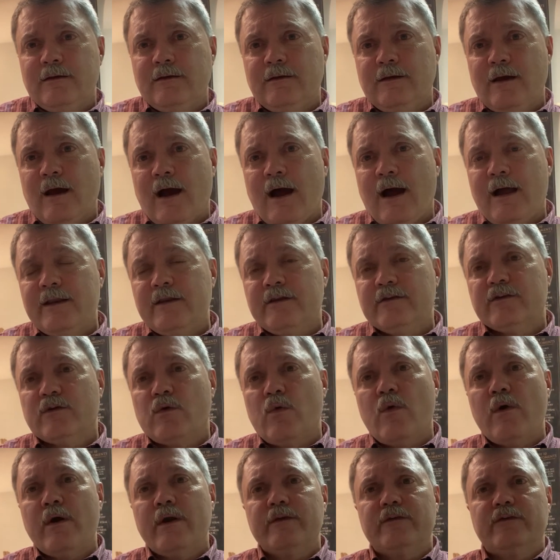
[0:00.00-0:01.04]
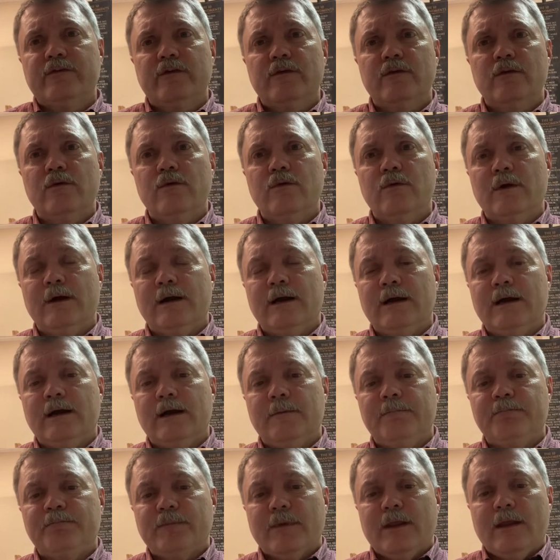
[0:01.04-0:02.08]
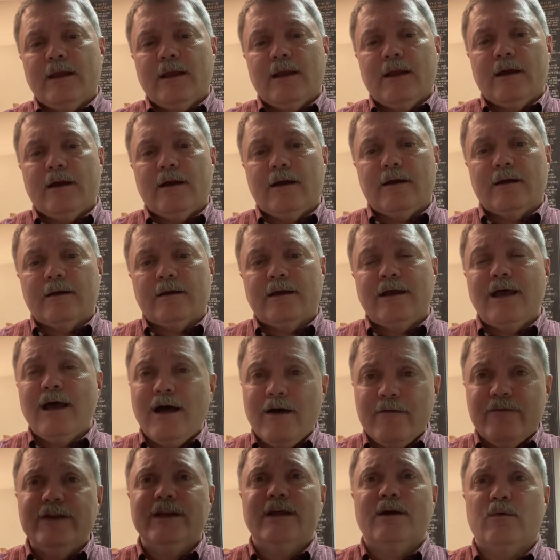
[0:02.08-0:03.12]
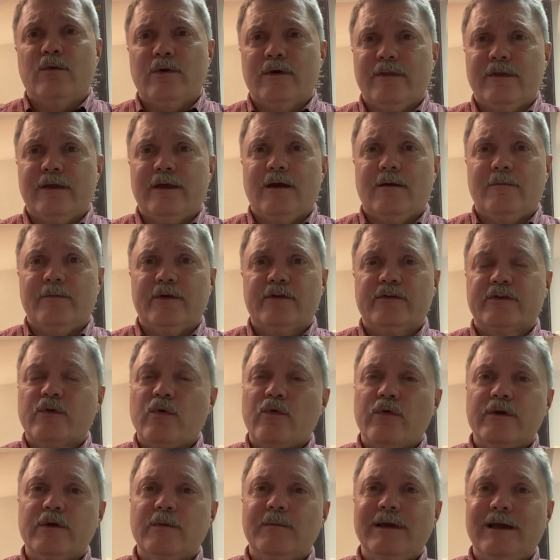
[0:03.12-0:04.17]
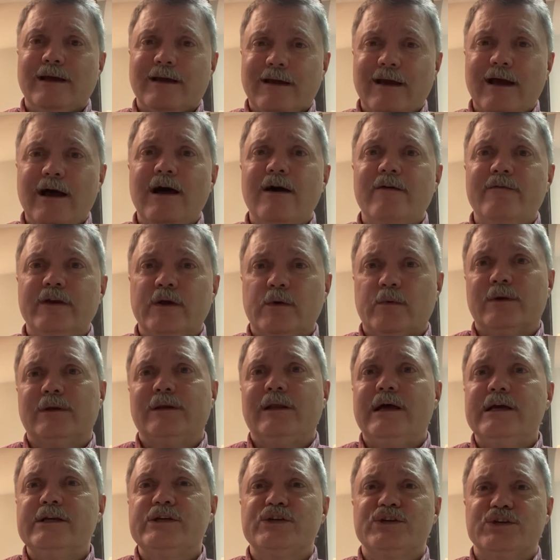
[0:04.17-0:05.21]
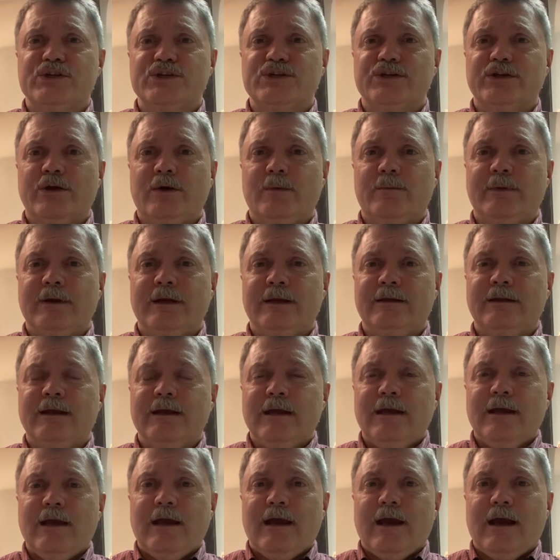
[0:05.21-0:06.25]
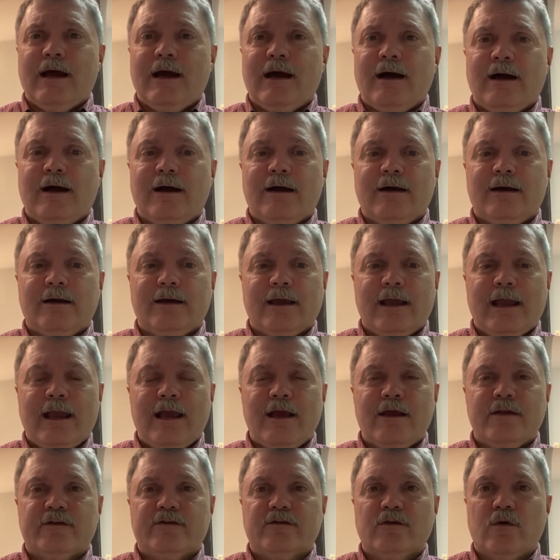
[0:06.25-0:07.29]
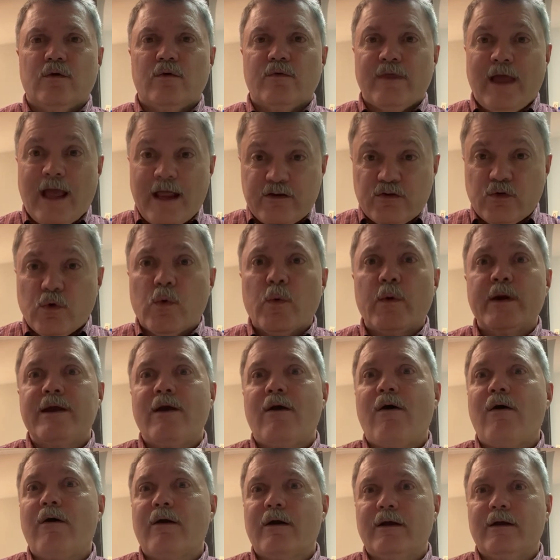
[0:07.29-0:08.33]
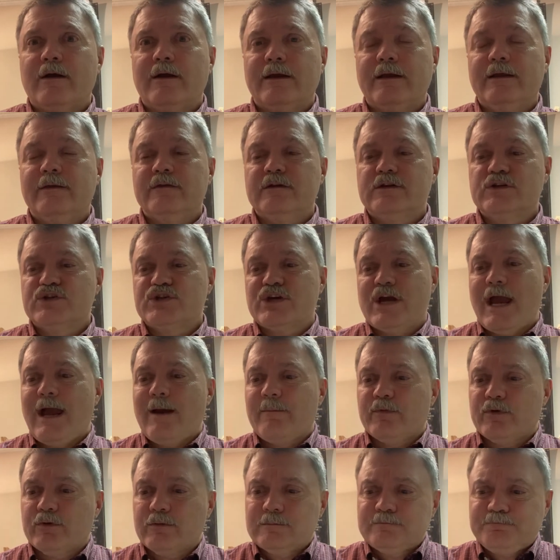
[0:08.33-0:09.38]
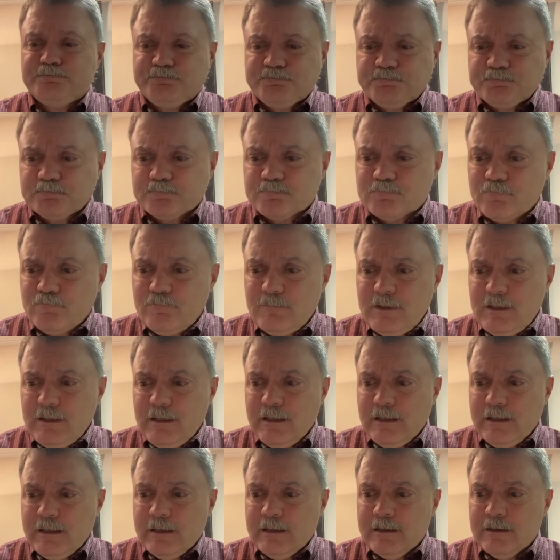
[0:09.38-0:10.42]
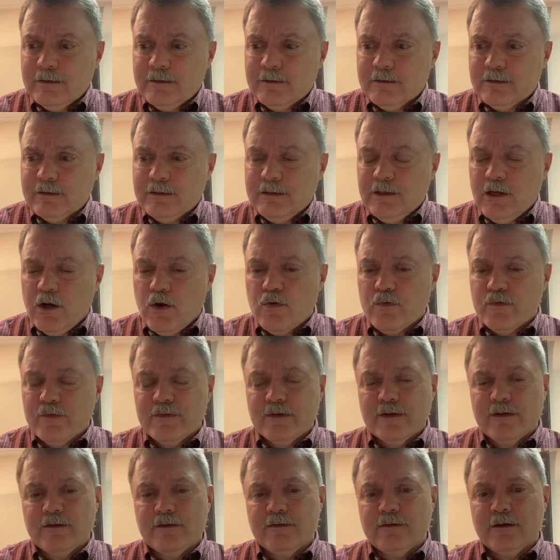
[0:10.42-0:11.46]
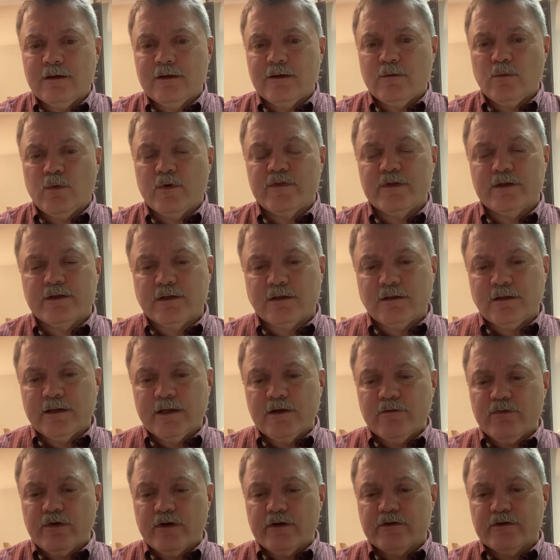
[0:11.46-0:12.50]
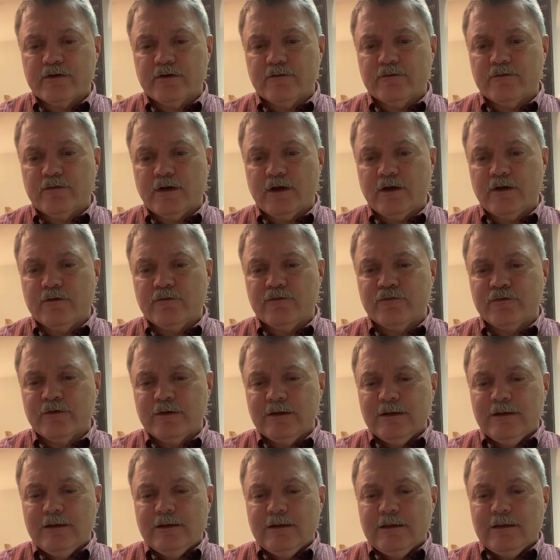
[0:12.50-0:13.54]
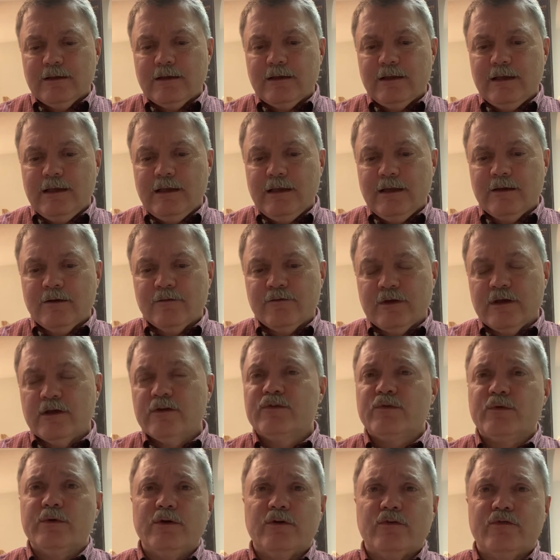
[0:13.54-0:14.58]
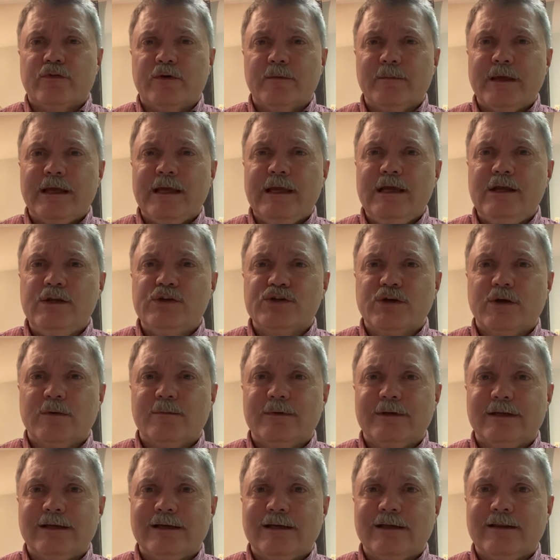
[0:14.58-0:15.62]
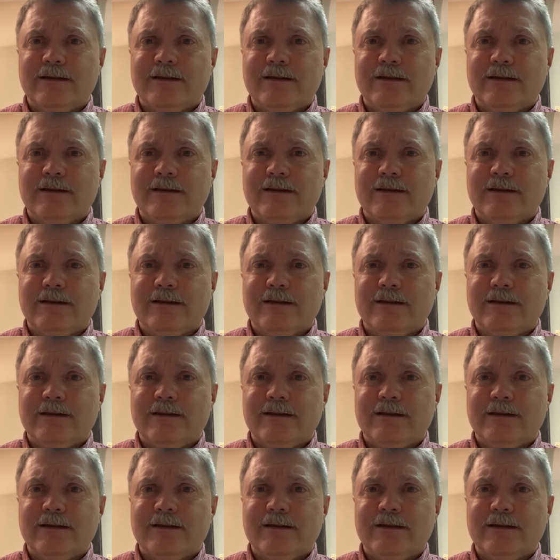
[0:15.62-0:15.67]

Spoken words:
God is going to covenant with them. There's going to be a covenant relationship, and so that's where we are in this chapter. And you know, with the deliverance of Israel from Egypt,